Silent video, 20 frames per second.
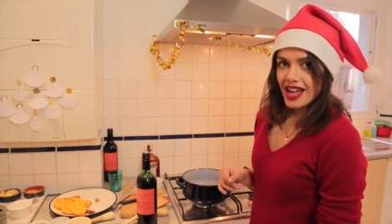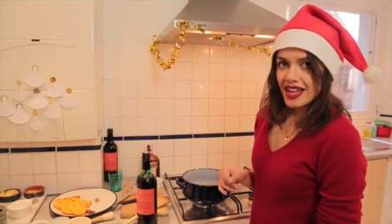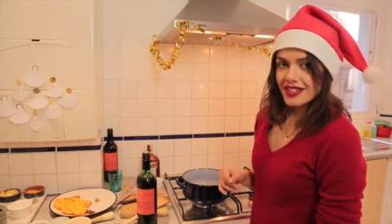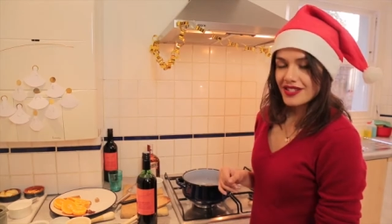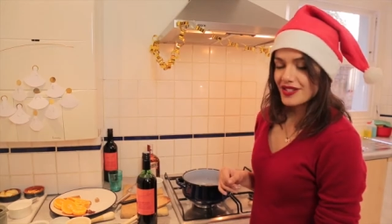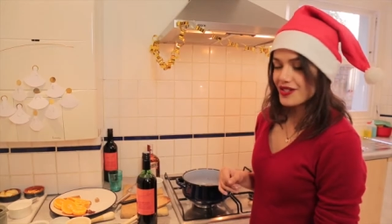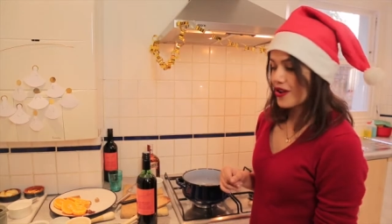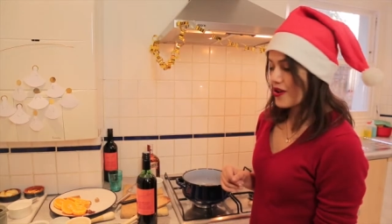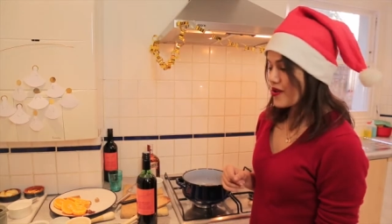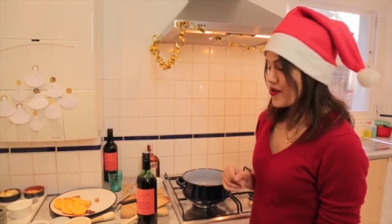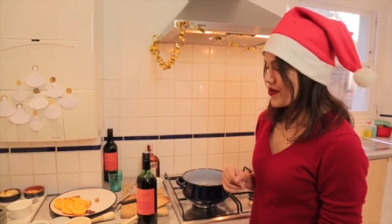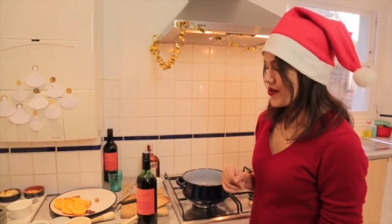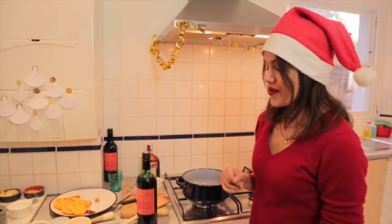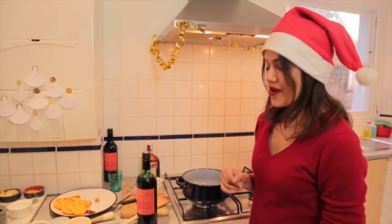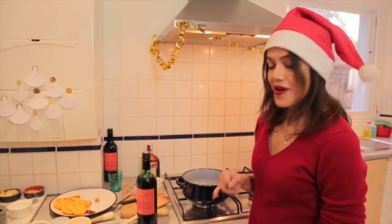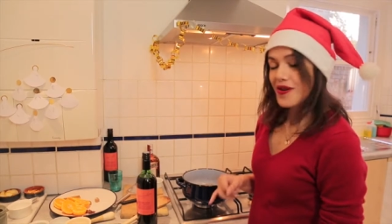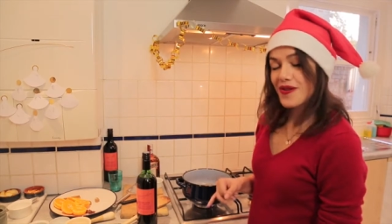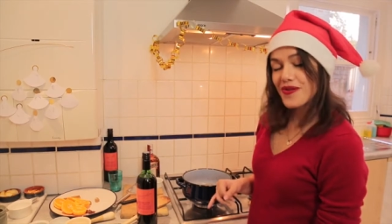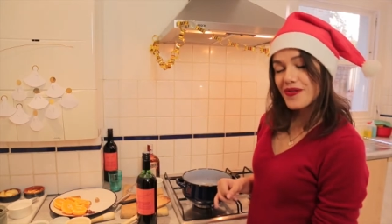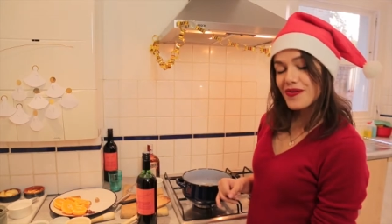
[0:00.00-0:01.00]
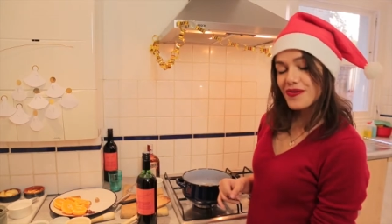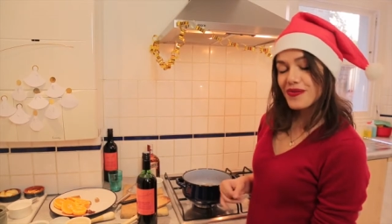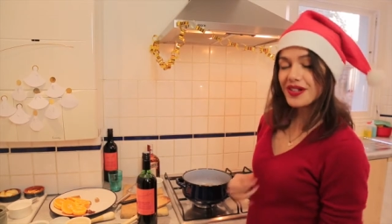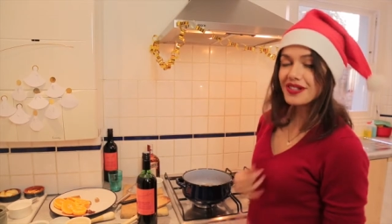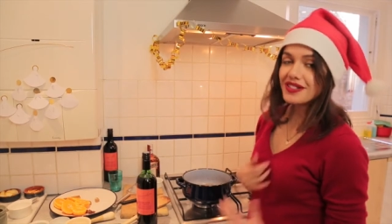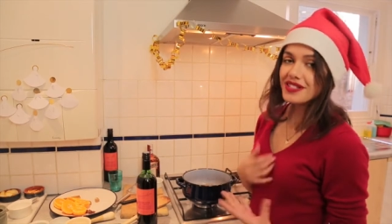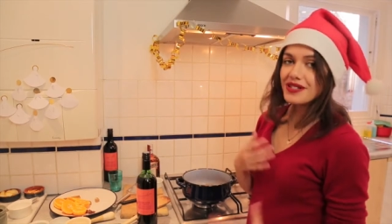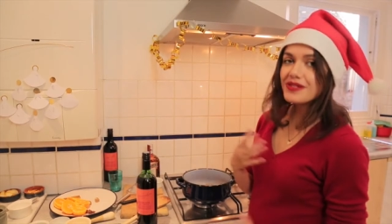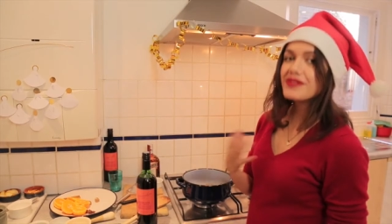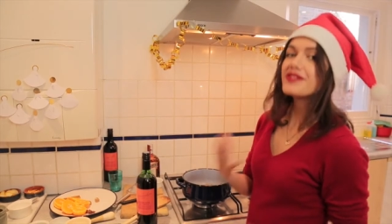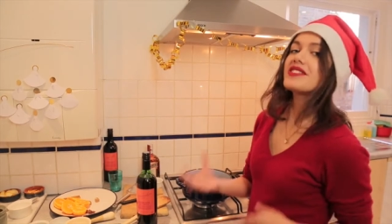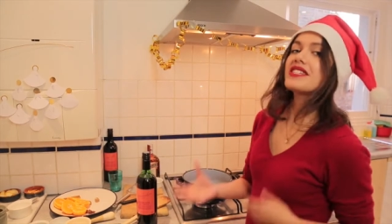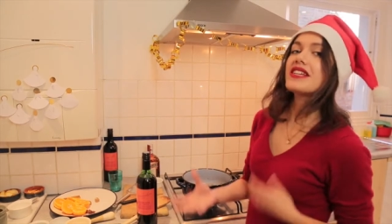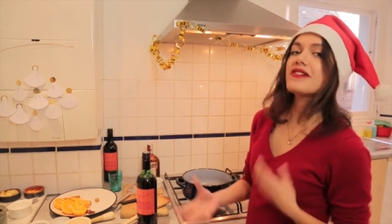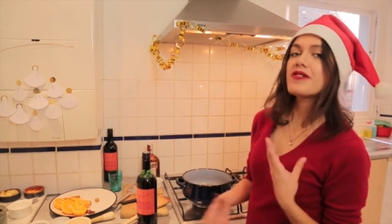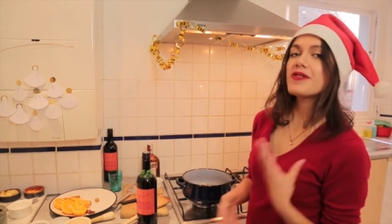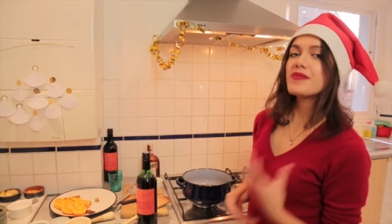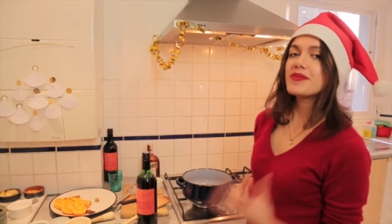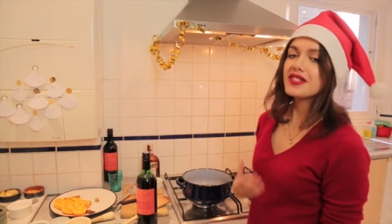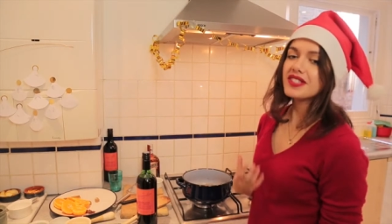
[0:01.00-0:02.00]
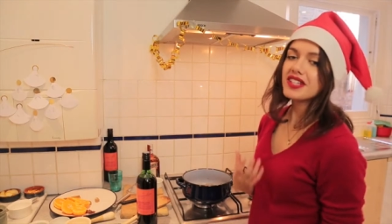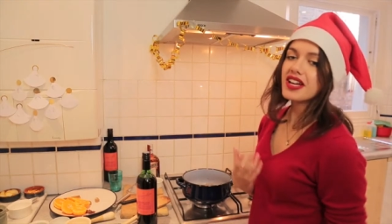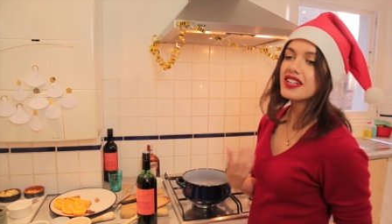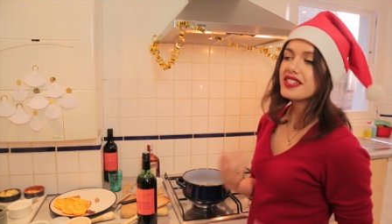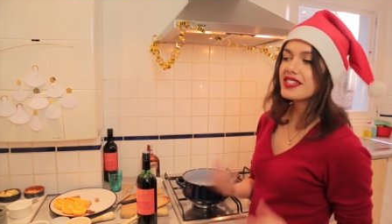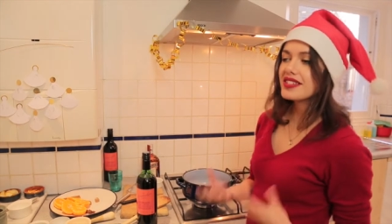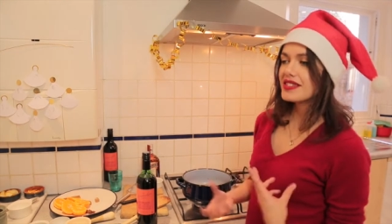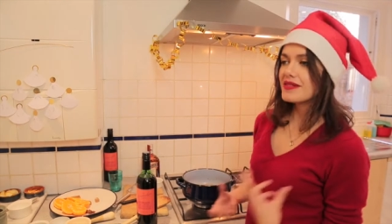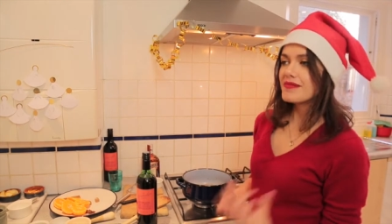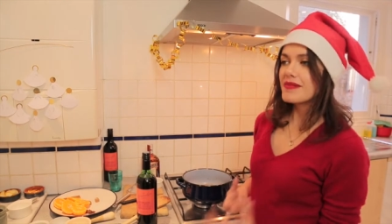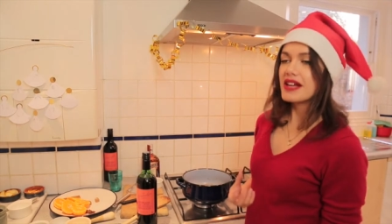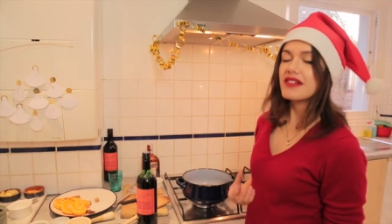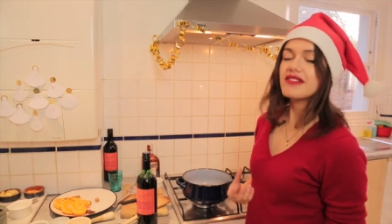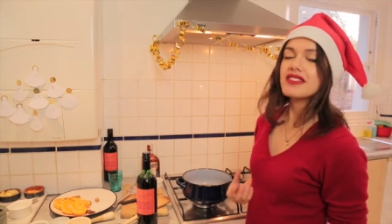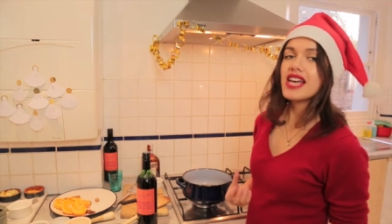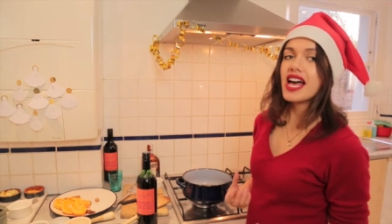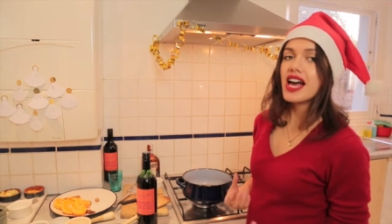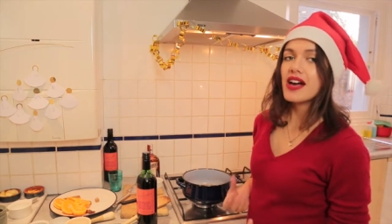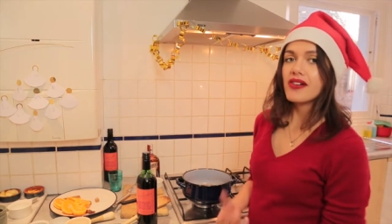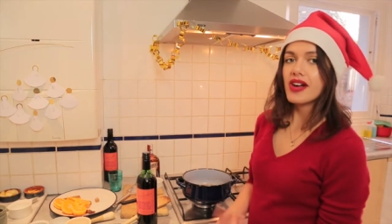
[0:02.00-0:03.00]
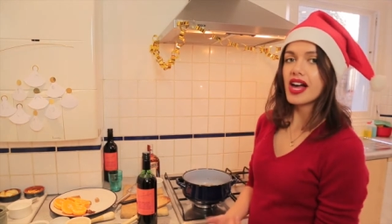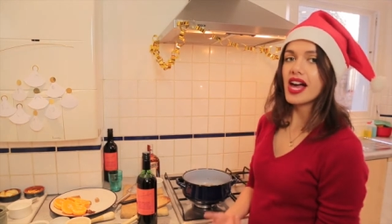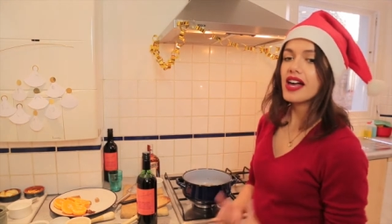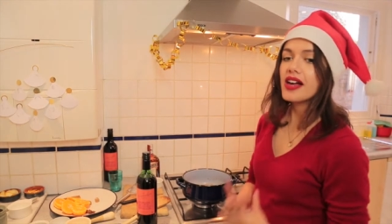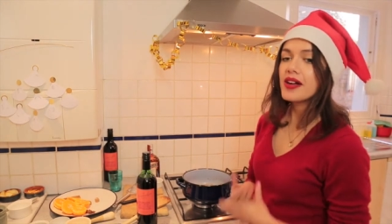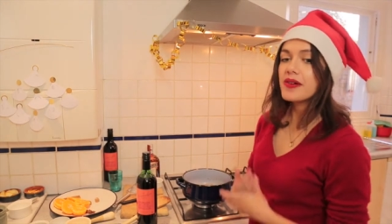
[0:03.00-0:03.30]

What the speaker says: So once your syrup's starting to melt out,